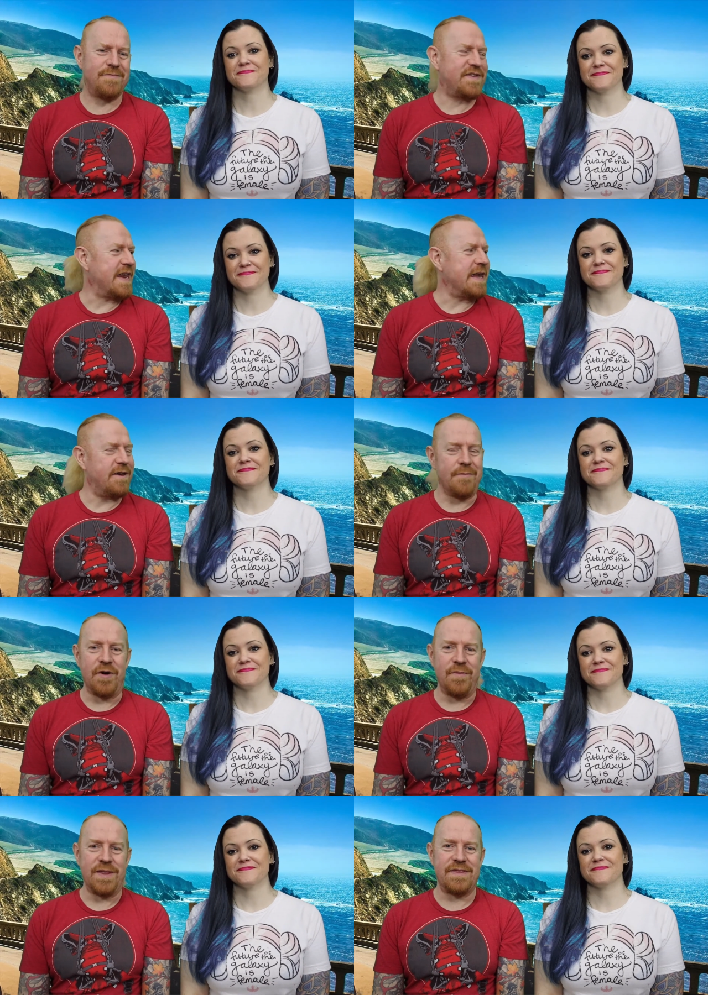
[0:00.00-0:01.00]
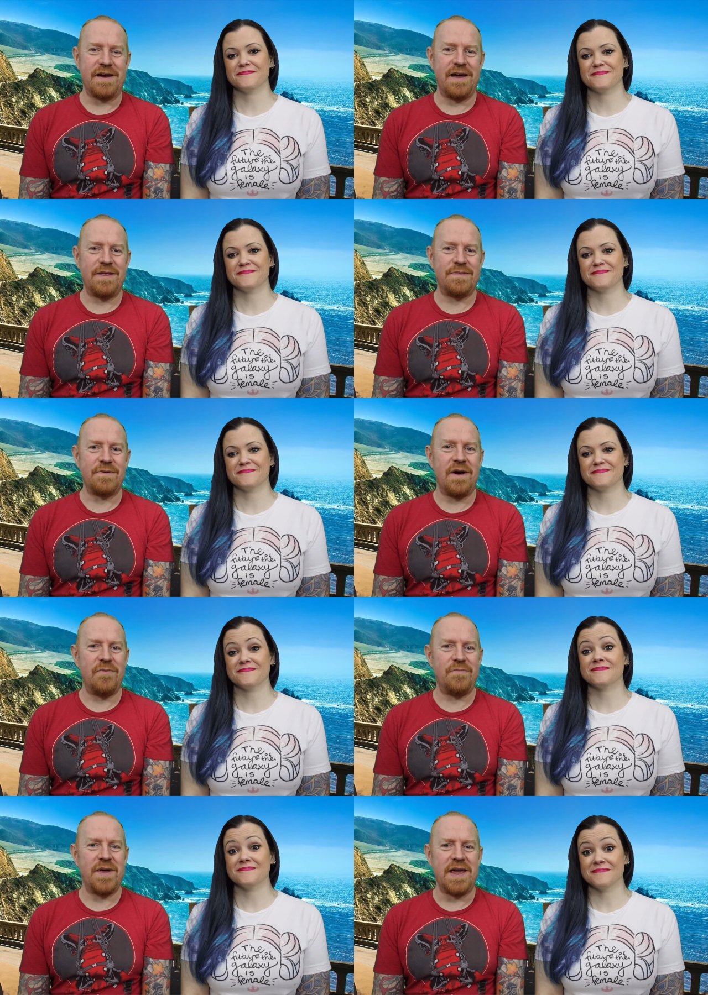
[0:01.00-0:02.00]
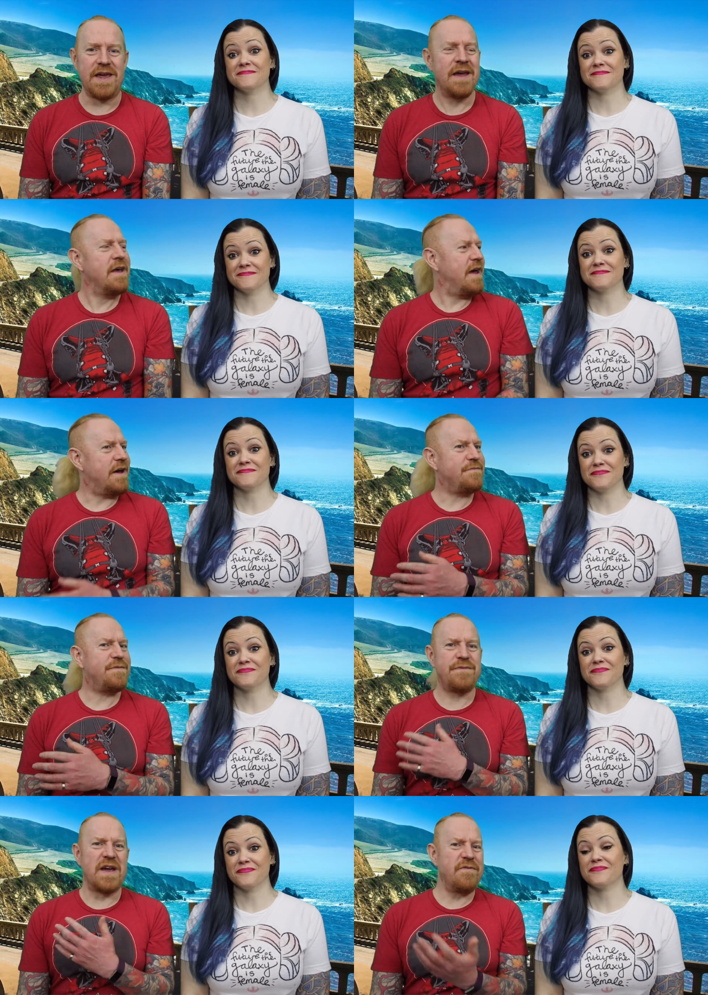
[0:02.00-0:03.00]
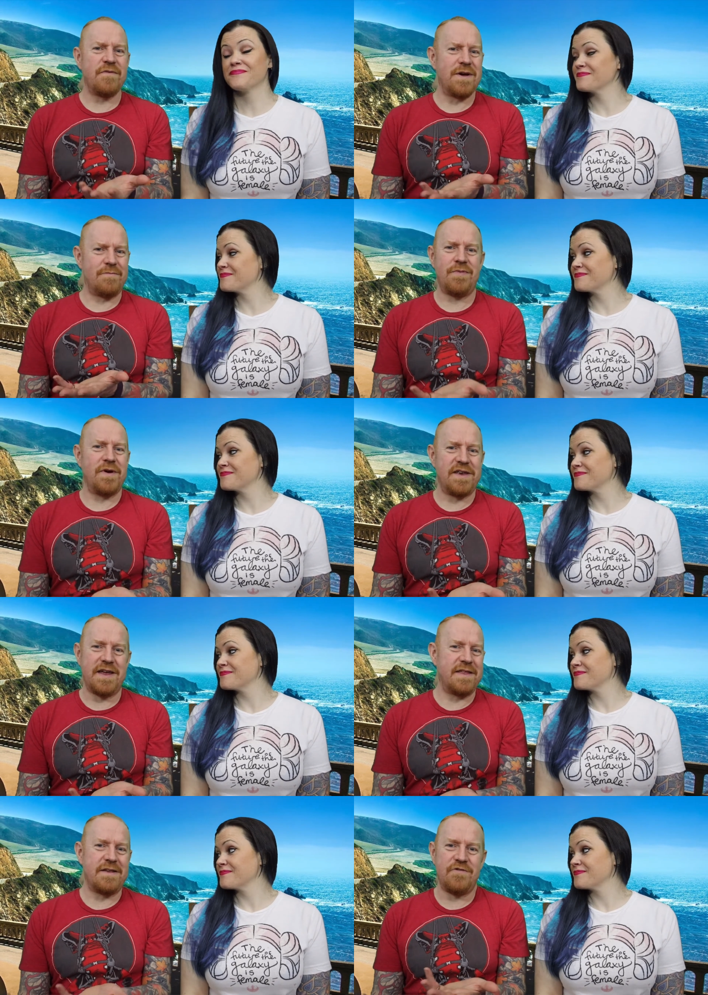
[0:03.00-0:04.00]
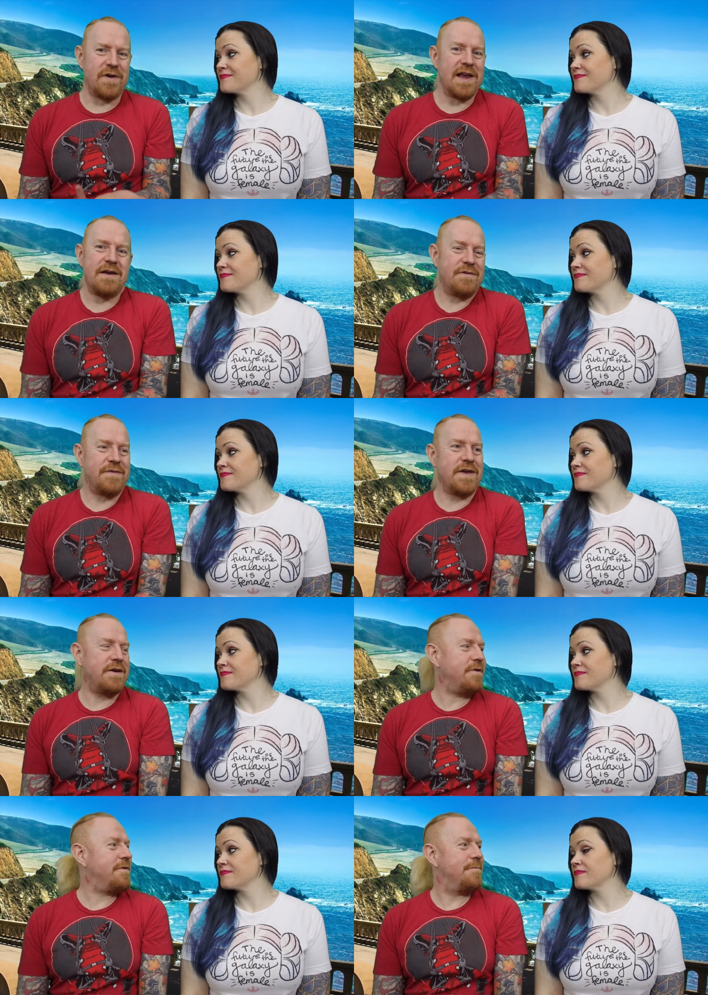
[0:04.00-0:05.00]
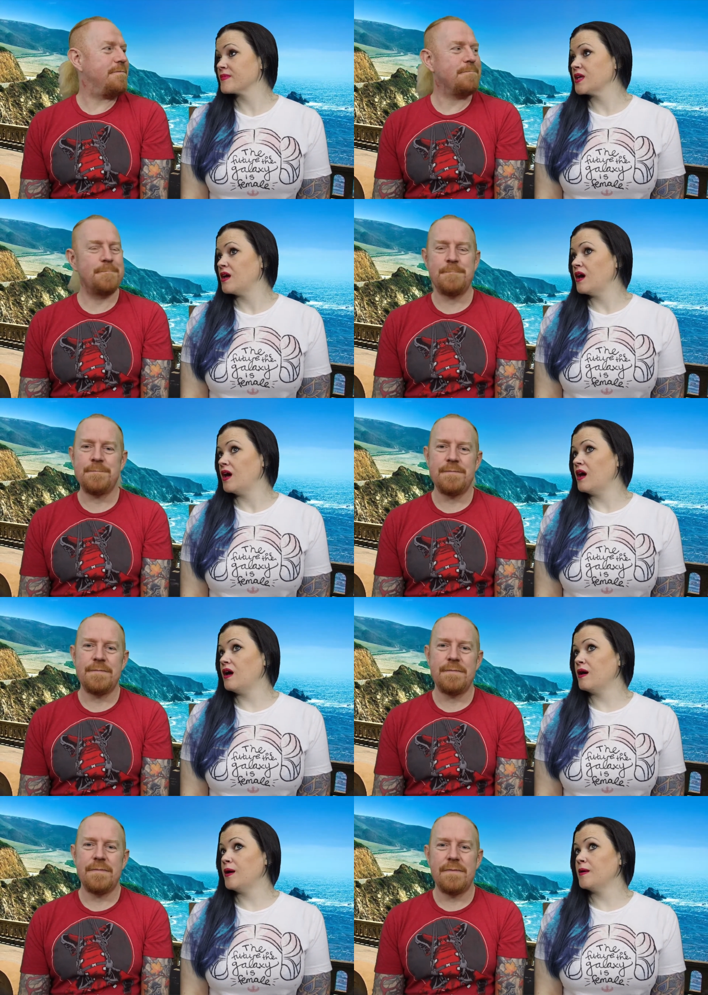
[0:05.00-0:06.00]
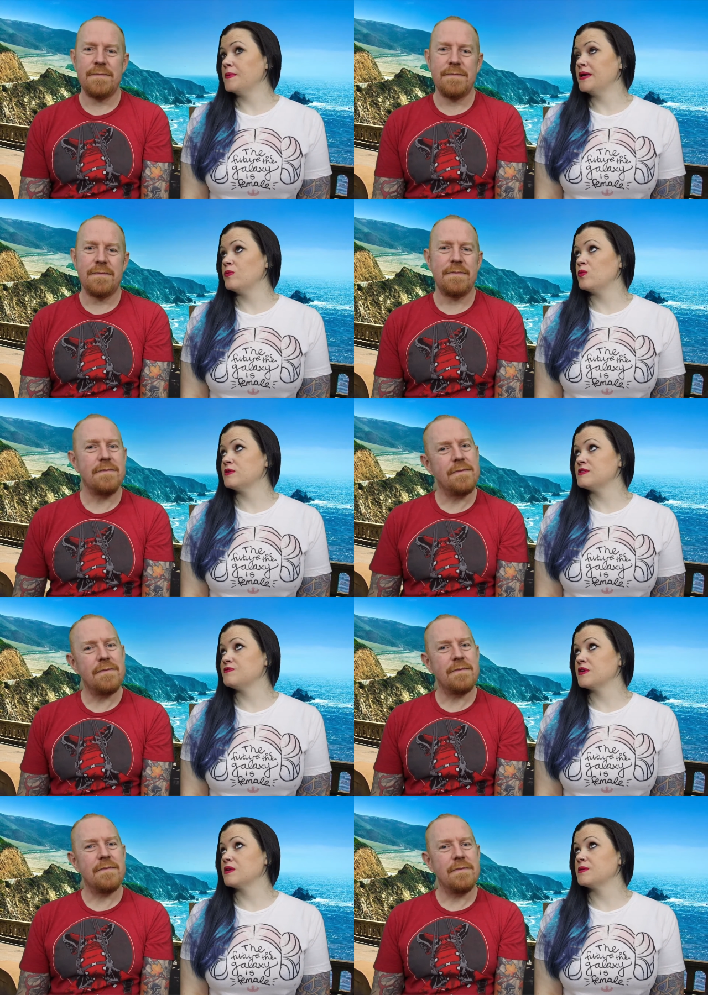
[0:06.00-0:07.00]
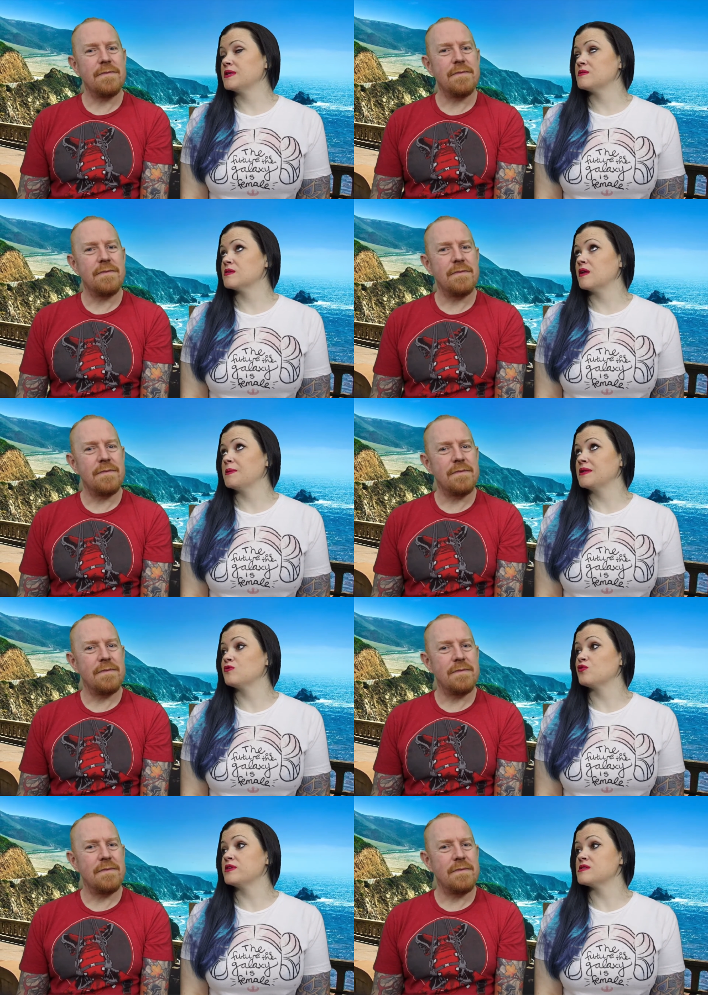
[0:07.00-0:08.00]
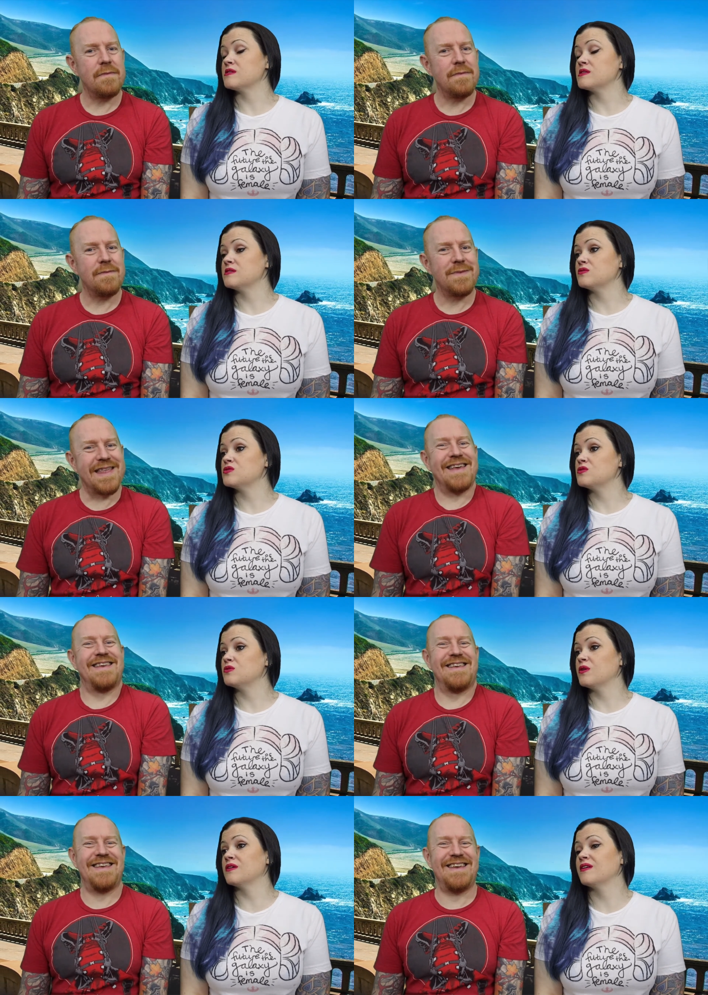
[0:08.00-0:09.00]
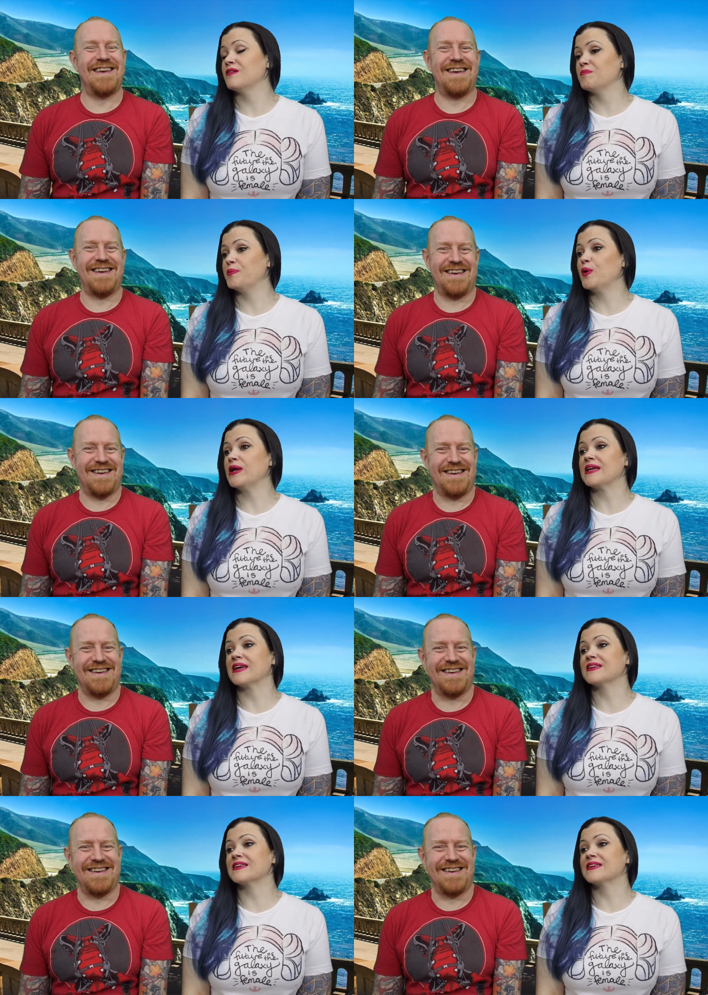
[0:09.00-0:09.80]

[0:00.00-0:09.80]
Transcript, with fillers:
Speaker 1: senior moment than I thought I would be. A favorite point in the trailer for you?
Speaker 2: Um, it was funny when he was climbing in the freezer because he got too boiling.